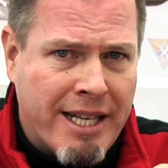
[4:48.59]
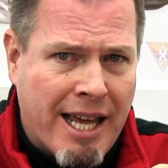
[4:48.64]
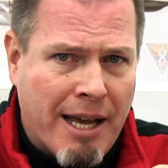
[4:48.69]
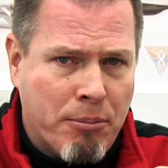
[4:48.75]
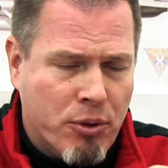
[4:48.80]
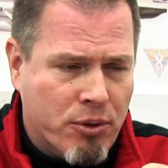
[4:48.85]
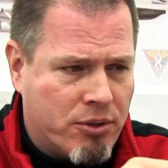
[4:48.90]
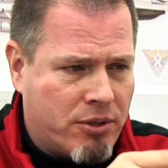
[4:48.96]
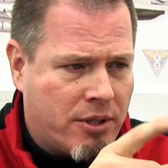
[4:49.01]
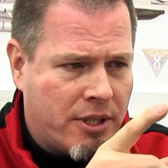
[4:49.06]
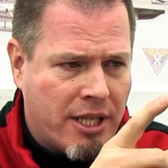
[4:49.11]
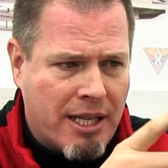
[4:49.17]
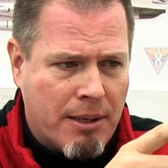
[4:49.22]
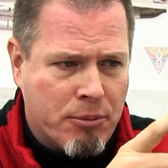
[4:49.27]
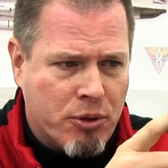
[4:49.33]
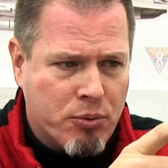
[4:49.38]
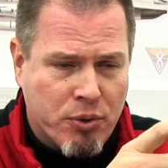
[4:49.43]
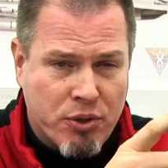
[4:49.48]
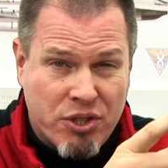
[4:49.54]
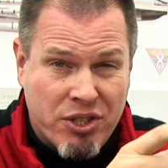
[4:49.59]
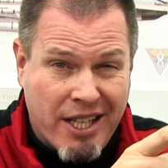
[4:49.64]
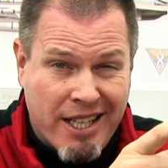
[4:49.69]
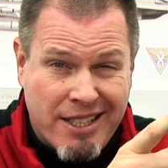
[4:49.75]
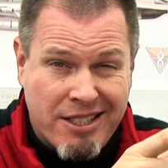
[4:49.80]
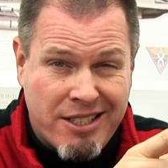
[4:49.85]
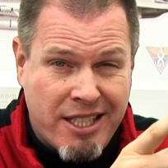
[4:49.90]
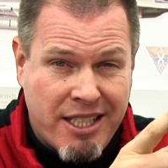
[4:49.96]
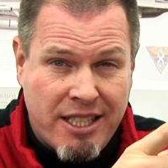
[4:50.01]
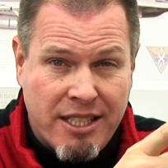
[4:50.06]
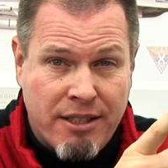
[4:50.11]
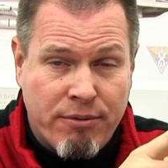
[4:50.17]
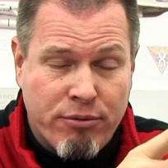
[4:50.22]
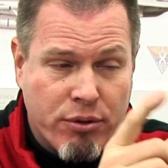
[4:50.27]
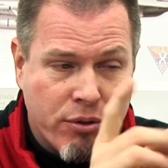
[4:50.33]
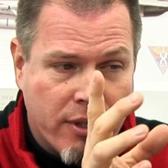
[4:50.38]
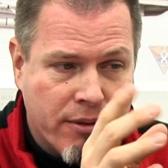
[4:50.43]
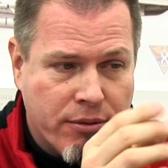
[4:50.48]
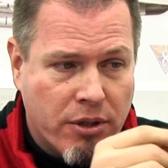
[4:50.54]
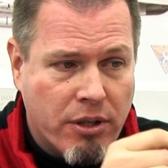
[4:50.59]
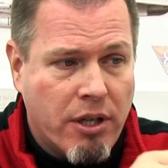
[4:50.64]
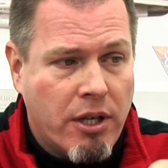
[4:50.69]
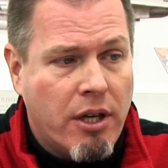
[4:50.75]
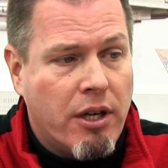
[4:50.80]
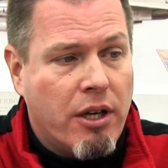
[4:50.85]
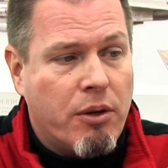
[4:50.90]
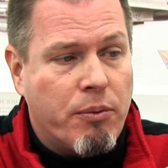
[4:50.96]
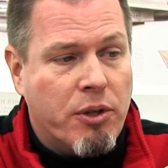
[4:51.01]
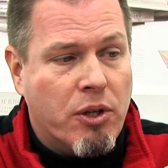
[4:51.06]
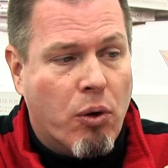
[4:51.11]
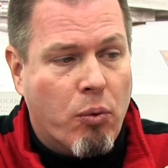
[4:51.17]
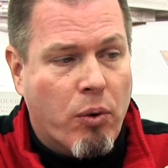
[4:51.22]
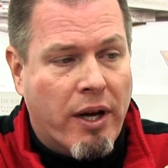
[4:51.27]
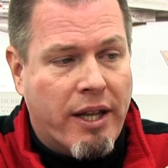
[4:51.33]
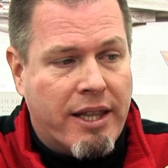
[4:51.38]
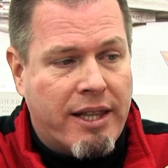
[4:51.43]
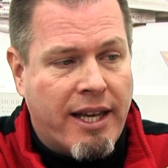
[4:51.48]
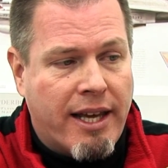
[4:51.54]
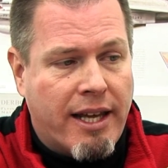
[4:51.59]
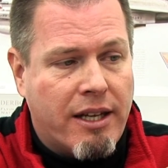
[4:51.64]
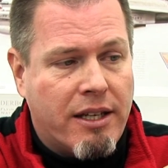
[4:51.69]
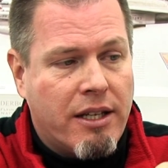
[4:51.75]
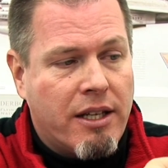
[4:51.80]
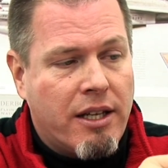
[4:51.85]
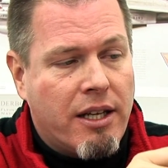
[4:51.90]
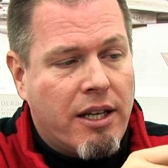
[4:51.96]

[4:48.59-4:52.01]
enamels. Enamels will stay sticky forever. We don't want that.